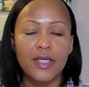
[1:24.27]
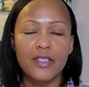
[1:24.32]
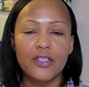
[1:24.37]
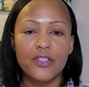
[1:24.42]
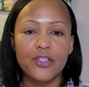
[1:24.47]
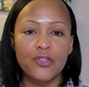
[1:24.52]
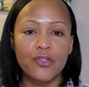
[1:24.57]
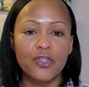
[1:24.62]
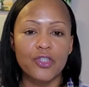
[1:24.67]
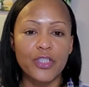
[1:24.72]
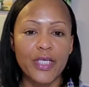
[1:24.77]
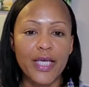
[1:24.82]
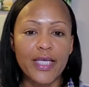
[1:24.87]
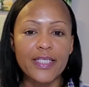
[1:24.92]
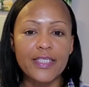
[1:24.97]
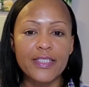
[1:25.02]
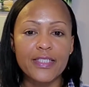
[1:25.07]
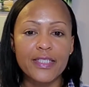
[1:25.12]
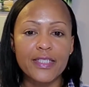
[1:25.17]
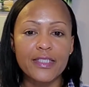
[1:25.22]
search
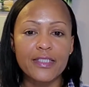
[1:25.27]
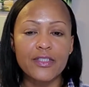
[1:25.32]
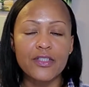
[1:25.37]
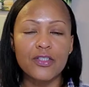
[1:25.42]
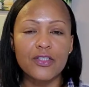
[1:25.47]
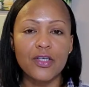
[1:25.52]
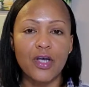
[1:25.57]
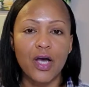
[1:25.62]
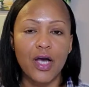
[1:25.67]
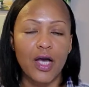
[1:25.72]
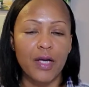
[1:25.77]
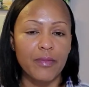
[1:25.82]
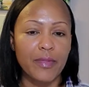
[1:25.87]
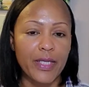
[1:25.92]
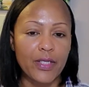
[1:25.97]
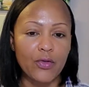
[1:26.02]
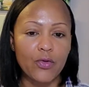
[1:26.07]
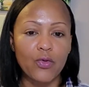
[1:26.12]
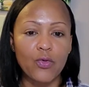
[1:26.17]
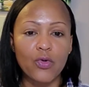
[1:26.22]
engines um,
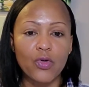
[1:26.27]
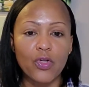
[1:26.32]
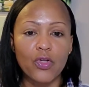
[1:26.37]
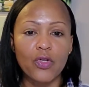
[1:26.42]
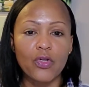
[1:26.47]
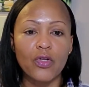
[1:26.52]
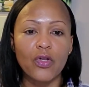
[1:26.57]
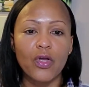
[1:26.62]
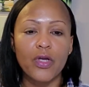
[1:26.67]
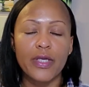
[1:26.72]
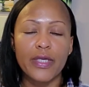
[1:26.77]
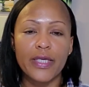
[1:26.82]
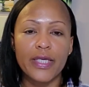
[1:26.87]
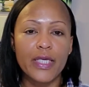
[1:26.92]
like Google,